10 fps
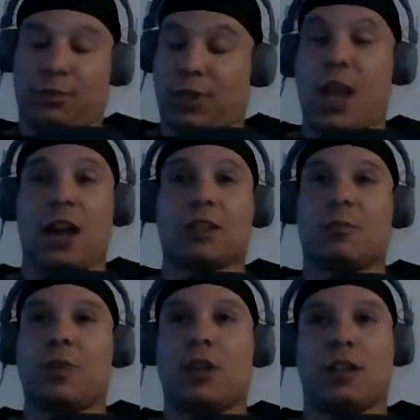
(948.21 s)
Shout out to
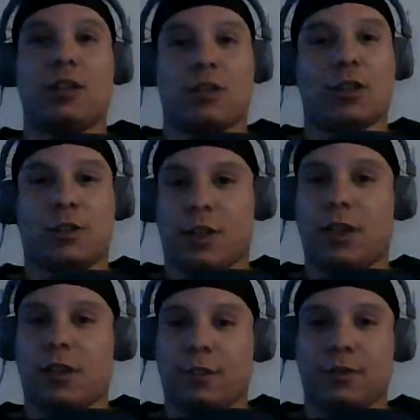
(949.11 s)
Buddy though, cause
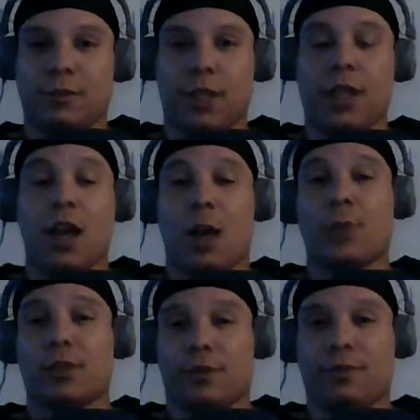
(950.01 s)
yeah, he
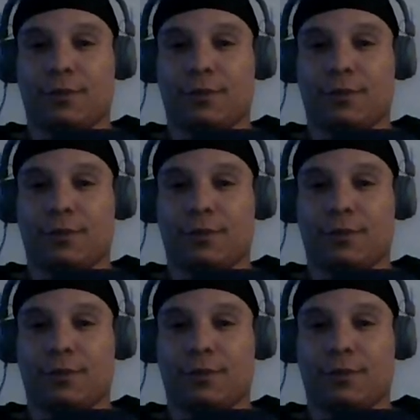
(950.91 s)
coming.